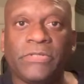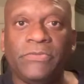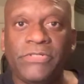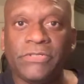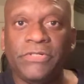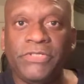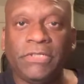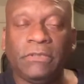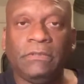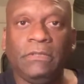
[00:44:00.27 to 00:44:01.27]
are
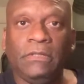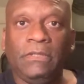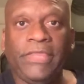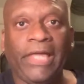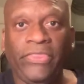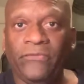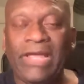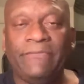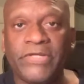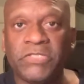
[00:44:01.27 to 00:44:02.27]
resurgent. They got the
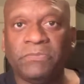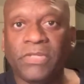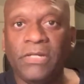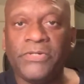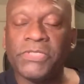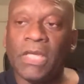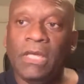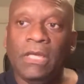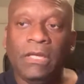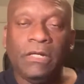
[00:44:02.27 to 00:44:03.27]
right mix of players.
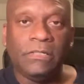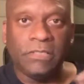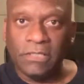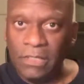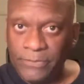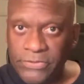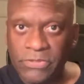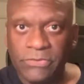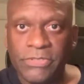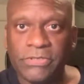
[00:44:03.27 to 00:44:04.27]
The Clippers
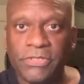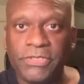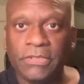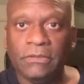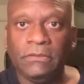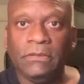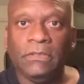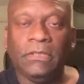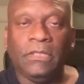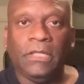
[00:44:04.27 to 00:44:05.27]
are resurgent.
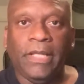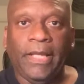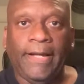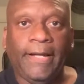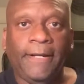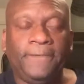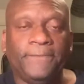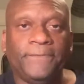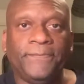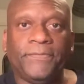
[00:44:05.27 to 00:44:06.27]

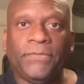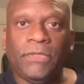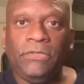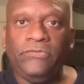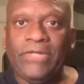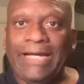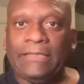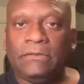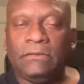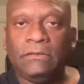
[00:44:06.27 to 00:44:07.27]
Um, you've
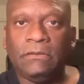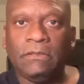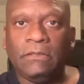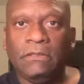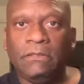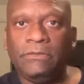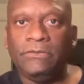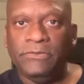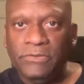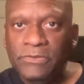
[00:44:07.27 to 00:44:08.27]
got
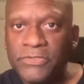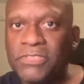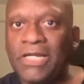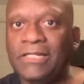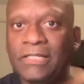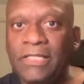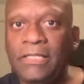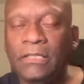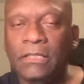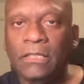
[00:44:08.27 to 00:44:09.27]
the
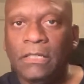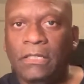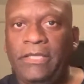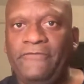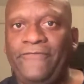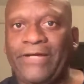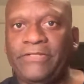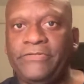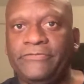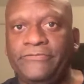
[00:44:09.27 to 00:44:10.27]
suddenly
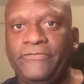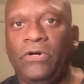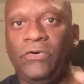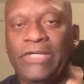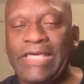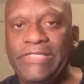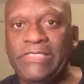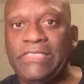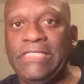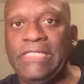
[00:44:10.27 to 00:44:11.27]
effective
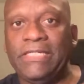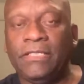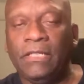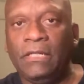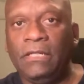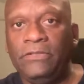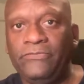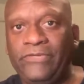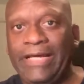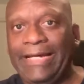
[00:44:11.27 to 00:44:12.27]
OKC, and
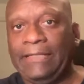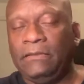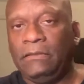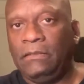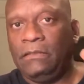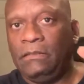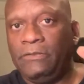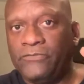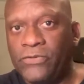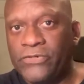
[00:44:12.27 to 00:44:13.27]
you've got,
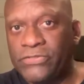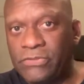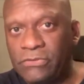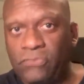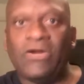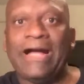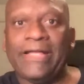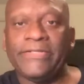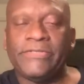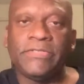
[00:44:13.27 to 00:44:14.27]
of course, the
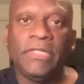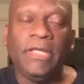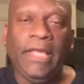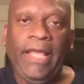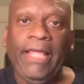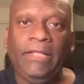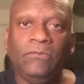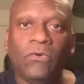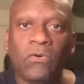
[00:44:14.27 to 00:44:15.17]
Rockets, and